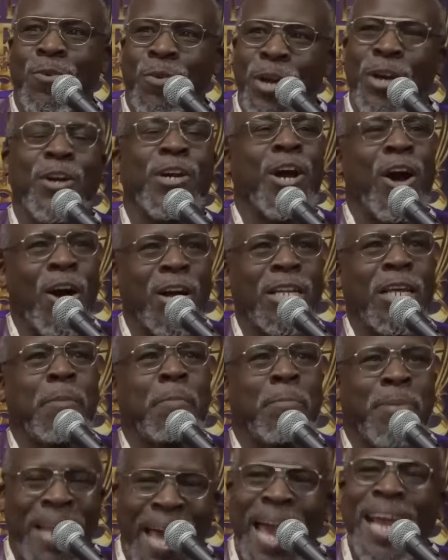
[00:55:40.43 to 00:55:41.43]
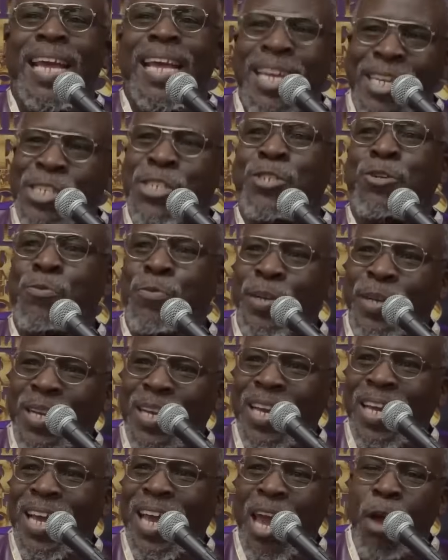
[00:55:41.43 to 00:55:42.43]
We'll call it Black
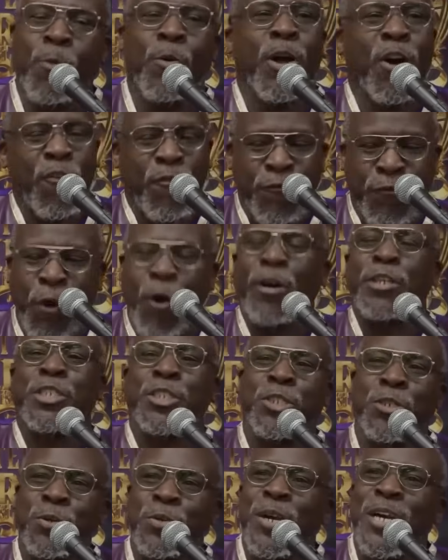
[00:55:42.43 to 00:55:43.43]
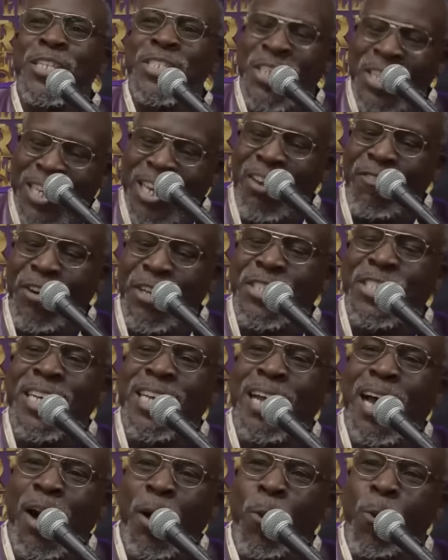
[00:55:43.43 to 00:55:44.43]
History, and we'll force you to give us
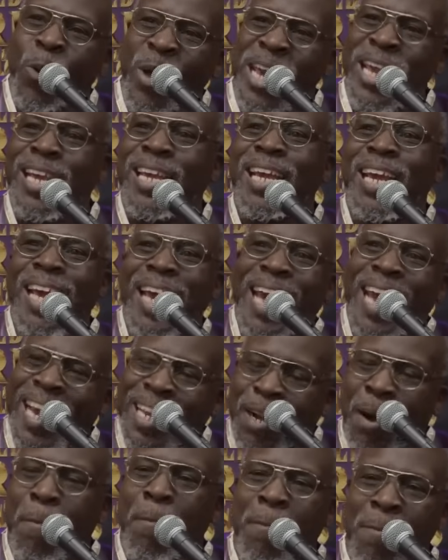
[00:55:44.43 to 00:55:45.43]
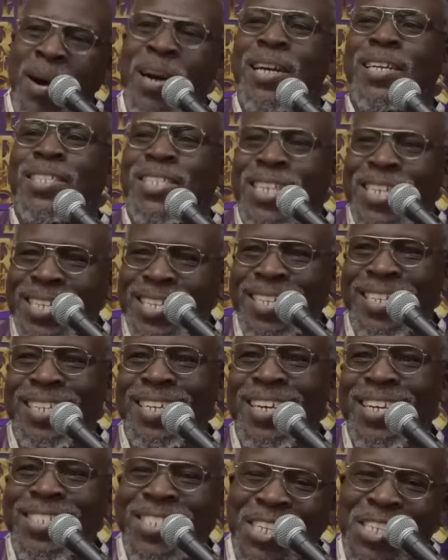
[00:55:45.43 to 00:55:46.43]
a week and a month
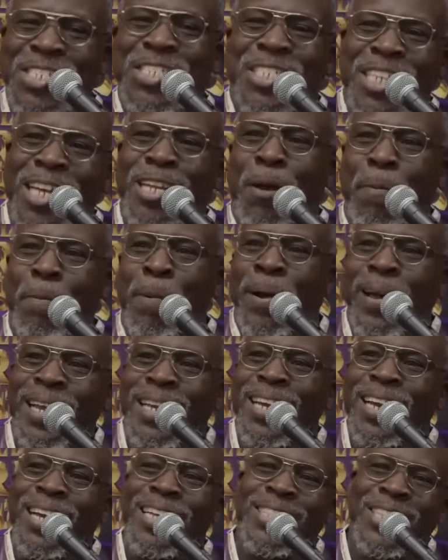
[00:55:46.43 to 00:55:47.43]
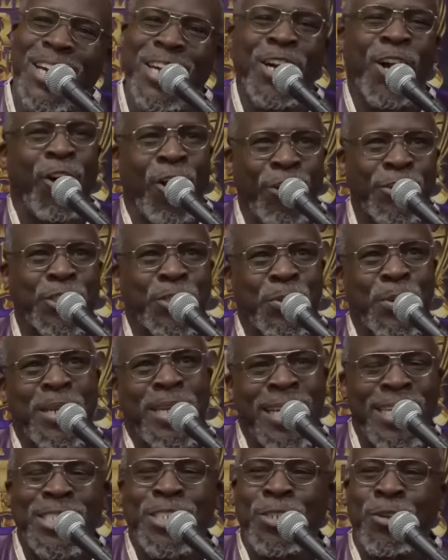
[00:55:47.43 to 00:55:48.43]
to celebrate the culture
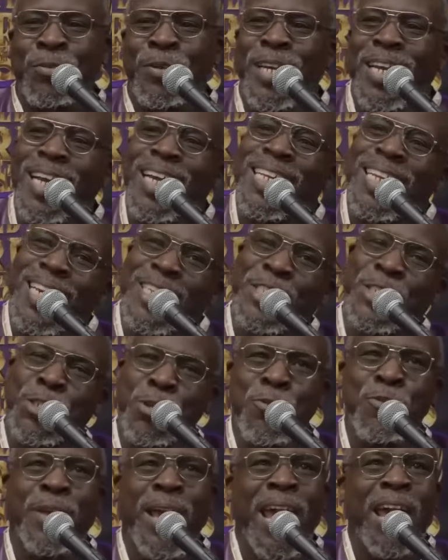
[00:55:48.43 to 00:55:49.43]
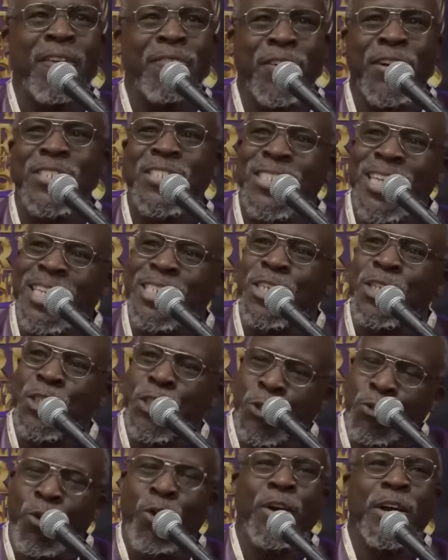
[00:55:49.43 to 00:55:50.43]
and history that you gave us that
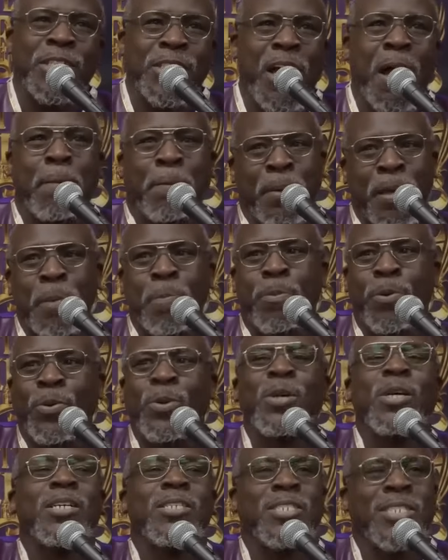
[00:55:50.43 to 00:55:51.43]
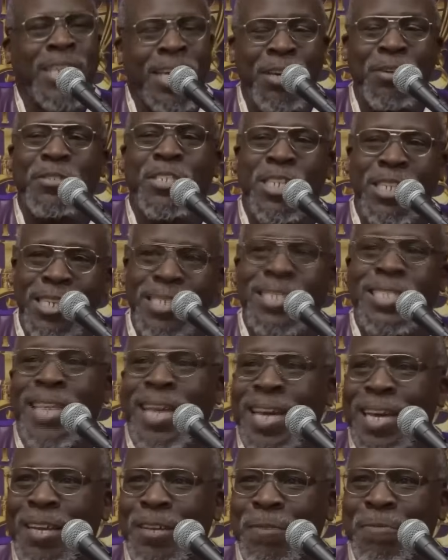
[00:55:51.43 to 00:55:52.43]
destroys our people still to this
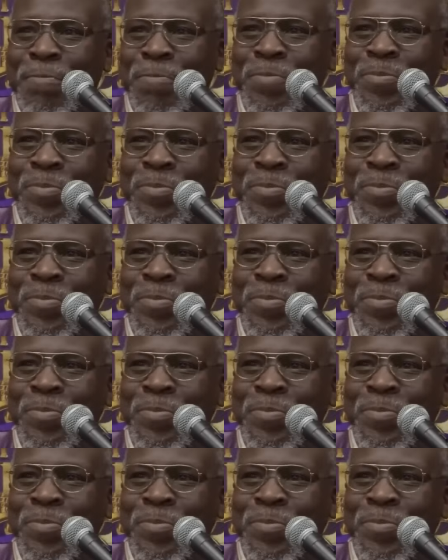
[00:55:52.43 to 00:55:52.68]
day.